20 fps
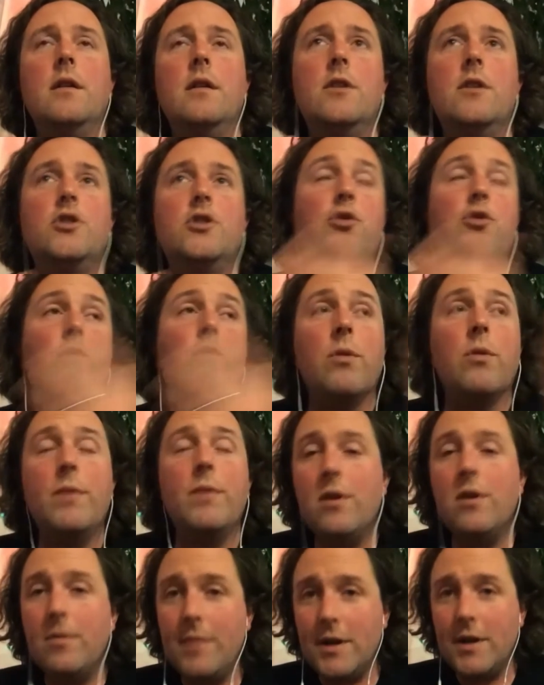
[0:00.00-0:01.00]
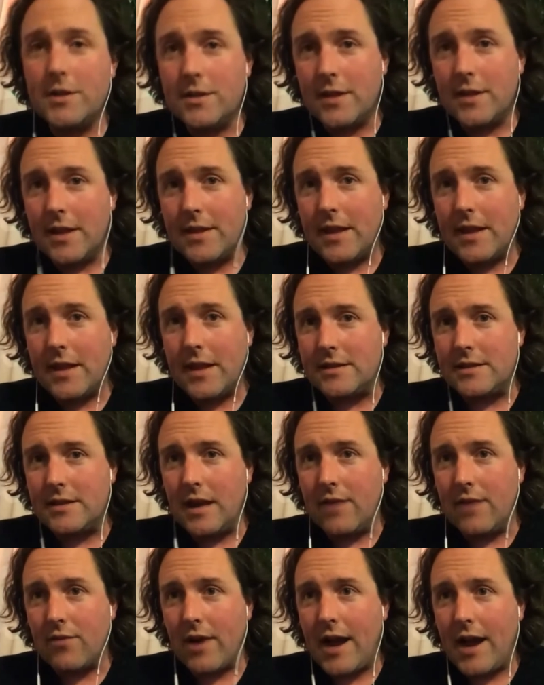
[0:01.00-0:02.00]
sure, we don't mention that that's
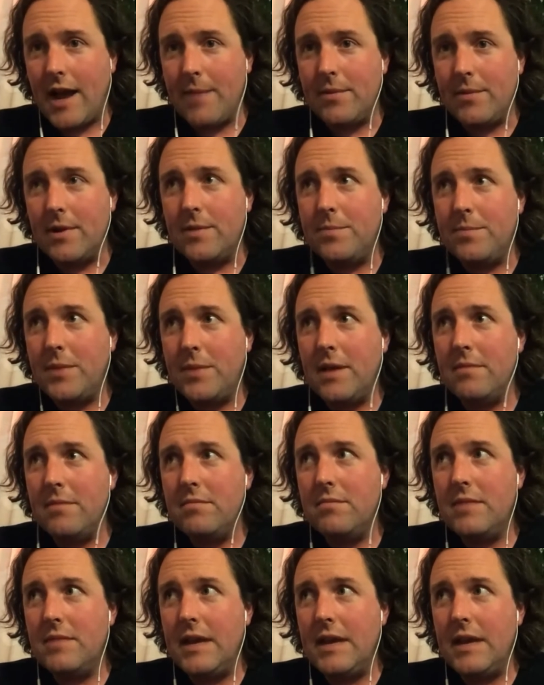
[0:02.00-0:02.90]
ever happened, but